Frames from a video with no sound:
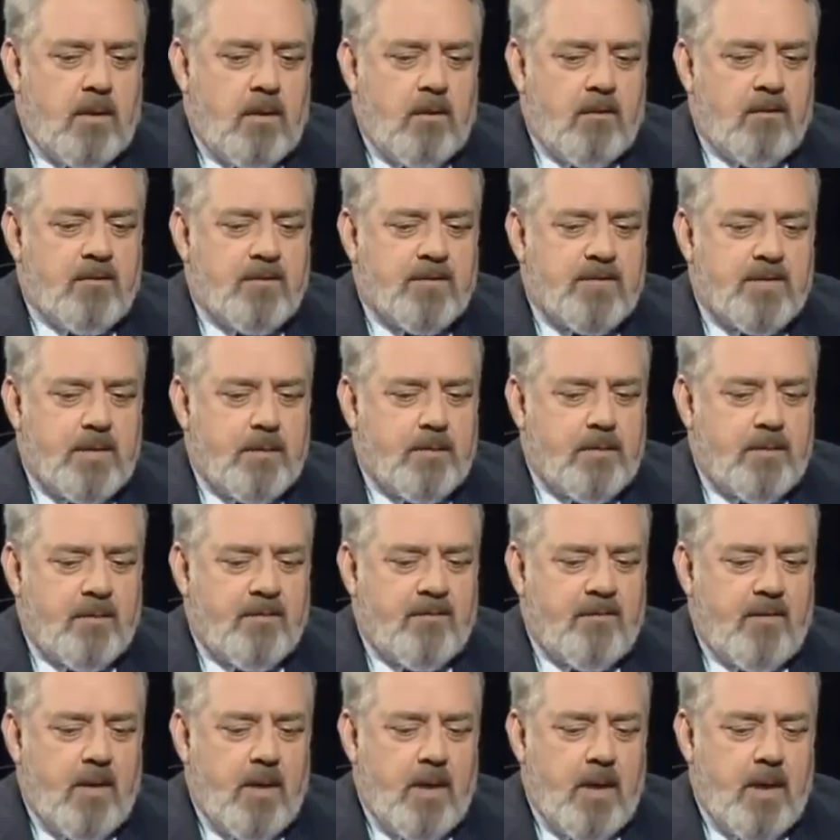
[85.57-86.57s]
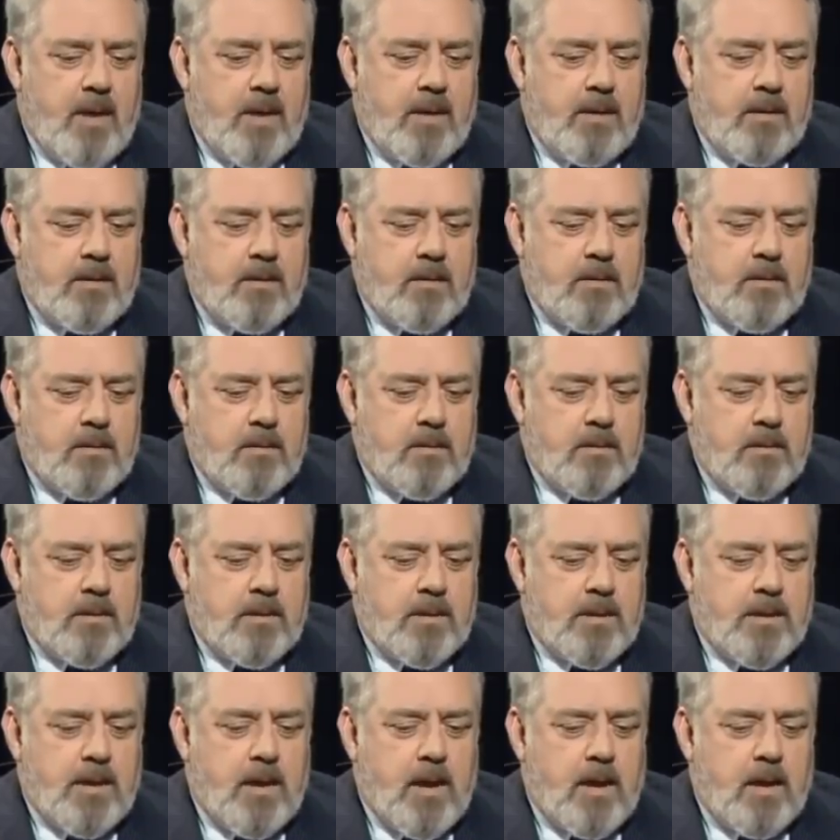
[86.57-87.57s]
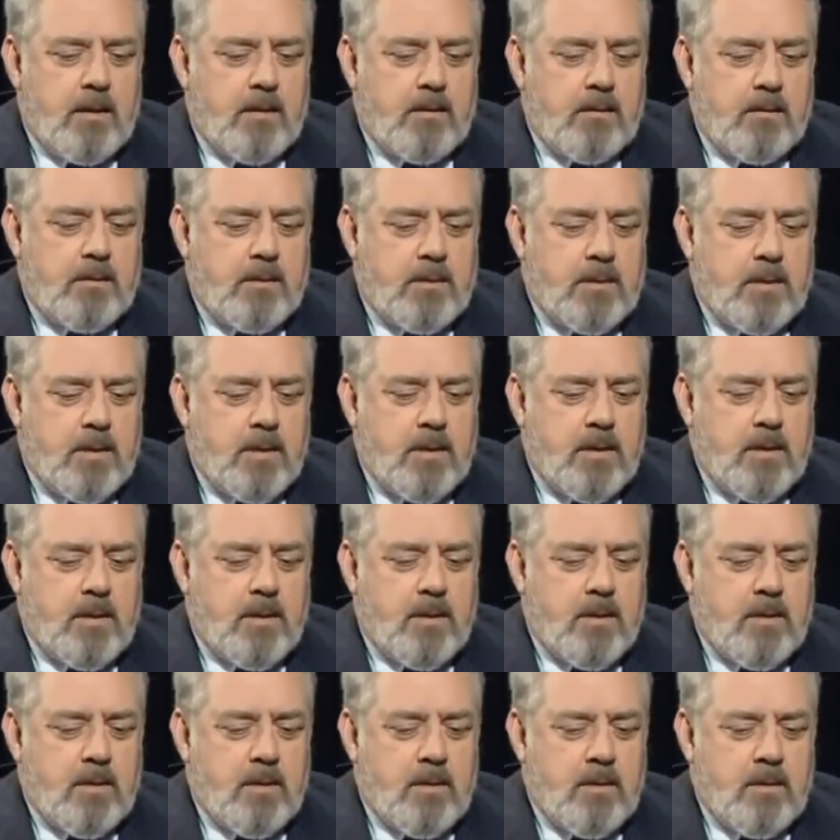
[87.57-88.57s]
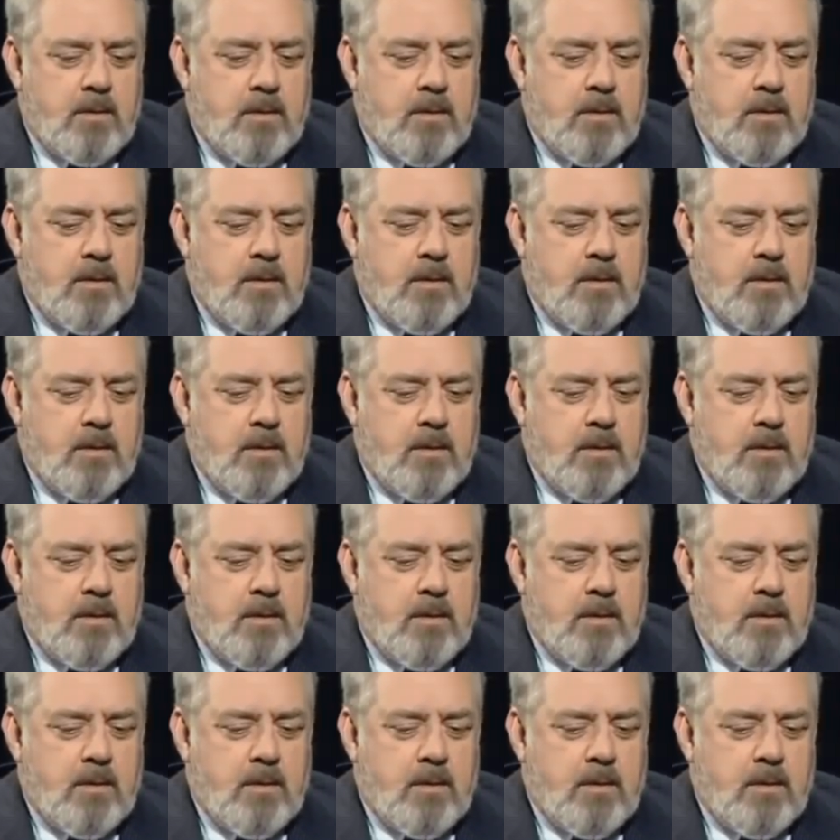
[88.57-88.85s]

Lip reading: oversimplified to get the